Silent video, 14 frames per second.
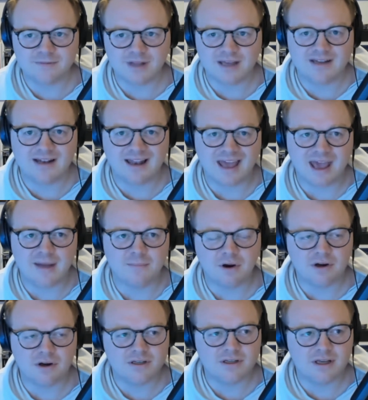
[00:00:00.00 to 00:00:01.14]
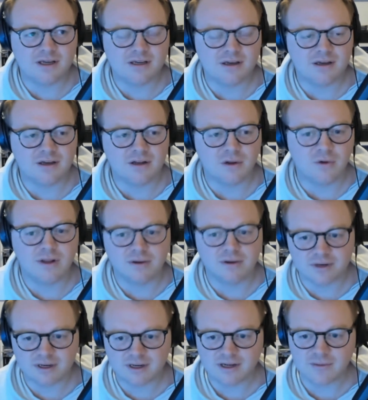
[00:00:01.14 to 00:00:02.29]
like LAN parties, like local
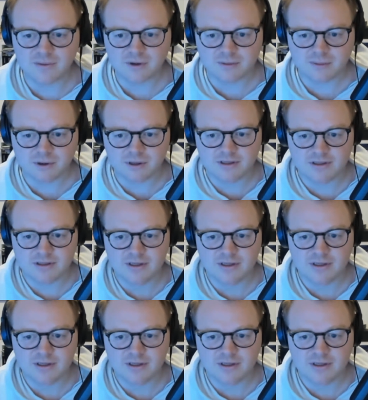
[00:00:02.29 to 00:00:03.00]
area network parties.